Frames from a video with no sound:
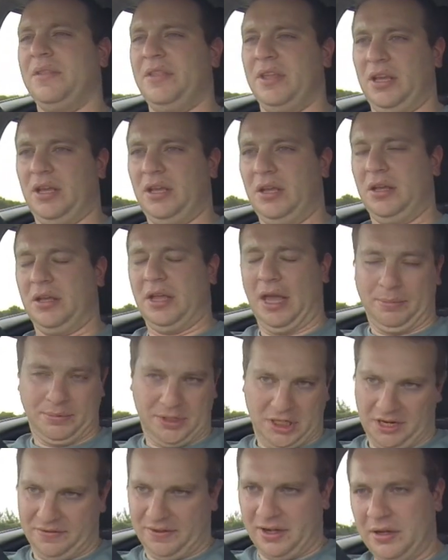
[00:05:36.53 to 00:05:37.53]
The
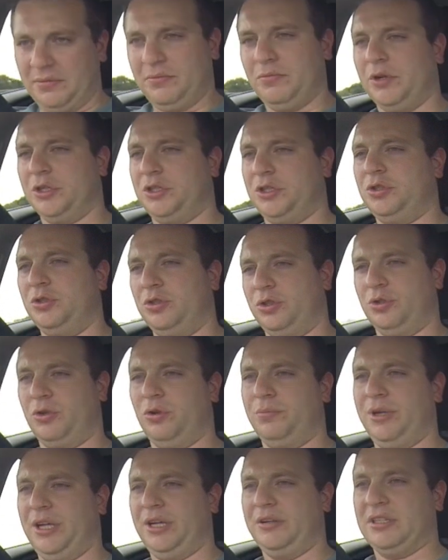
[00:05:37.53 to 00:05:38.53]
Captiva, which you
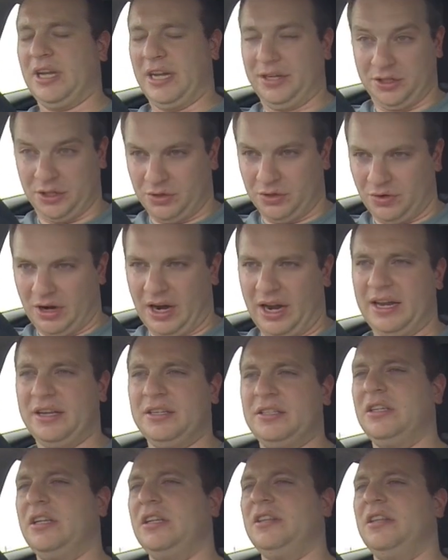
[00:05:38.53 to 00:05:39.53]
saw me take to
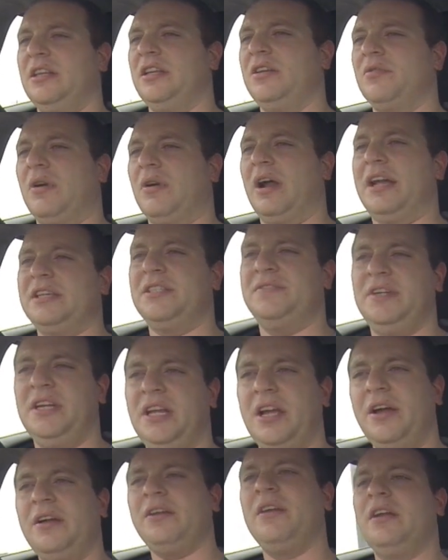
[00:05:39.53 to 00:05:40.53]
Grays in the Grays
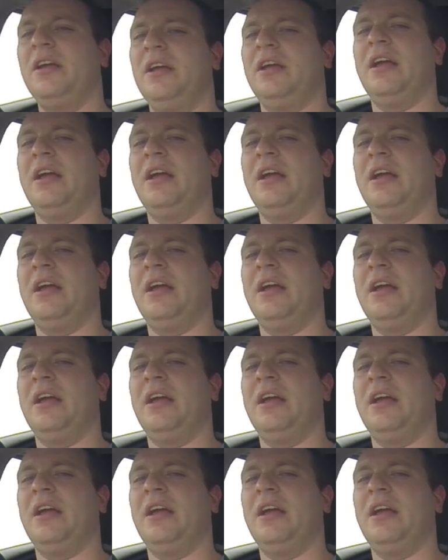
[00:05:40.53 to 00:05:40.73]
video,